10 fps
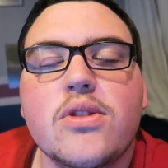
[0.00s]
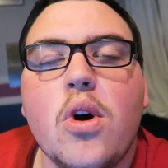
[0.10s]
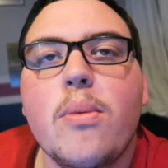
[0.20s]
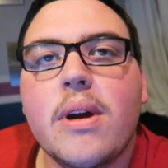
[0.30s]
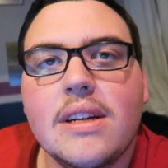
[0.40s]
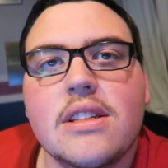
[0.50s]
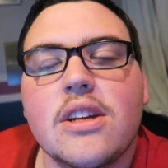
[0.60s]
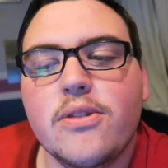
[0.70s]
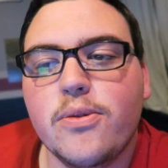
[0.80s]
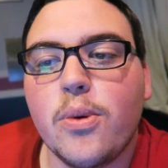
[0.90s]
So I hope you guys are
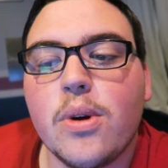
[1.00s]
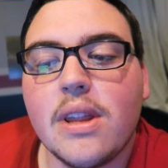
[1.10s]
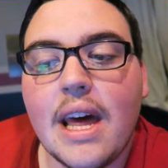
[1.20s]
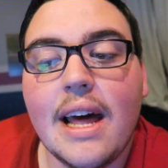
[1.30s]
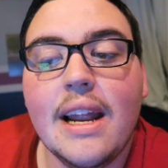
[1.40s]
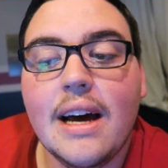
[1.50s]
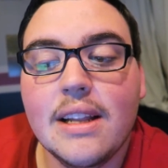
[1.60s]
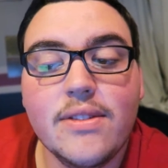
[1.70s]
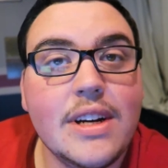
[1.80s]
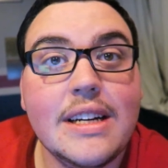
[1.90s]
looking forward to that. I
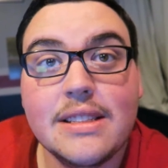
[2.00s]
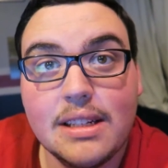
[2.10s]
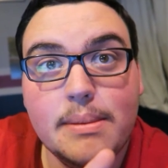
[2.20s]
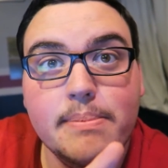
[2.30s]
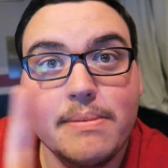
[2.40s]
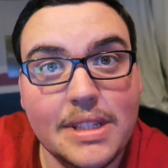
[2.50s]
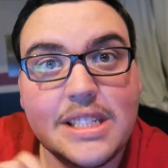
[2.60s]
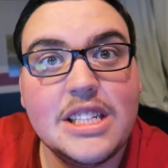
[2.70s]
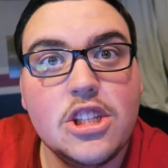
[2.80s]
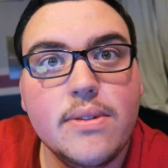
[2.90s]
love you guys.
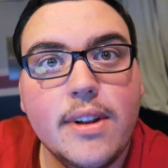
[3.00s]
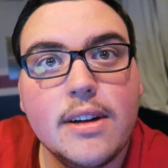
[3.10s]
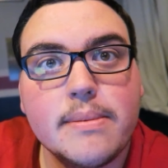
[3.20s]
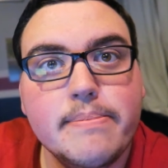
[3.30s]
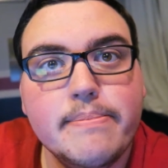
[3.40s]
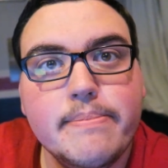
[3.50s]
Let's get to the vlog.